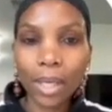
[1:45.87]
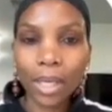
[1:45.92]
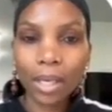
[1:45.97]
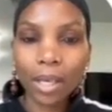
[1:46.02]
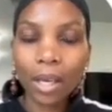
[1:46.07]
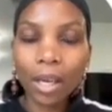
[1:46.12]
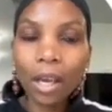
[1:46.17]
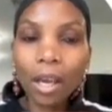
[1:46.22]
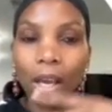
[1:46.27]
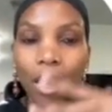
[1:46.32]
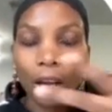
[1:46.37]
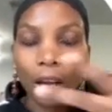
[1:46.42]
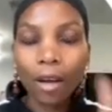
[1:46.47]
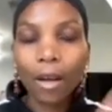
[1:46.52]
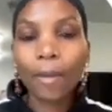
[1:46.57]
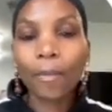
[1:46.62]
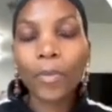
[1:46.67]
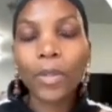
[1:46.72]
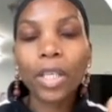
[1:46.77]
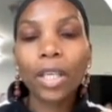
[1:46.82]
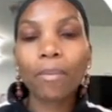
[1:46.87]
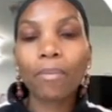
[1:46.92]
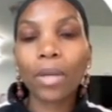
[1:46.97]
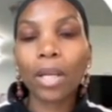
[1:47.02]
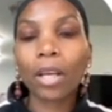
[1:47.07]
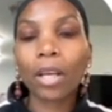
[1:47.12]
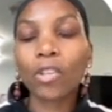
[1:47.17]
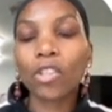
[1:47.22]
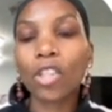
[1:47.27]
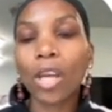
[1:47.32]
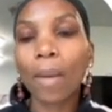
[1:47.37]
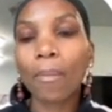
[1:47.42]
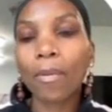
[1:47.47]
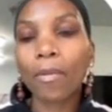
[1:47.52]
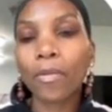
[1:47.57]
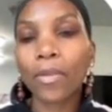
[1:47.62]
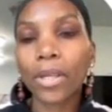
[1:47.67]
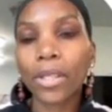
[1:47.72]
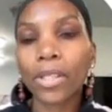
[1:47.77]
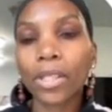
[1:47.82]
been keeping on top
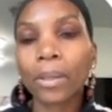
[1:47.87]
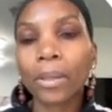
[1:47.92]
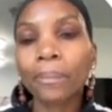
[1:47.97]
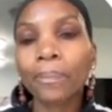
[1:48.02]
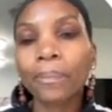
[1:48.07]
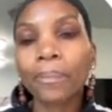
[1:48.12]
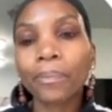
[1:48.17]
of this.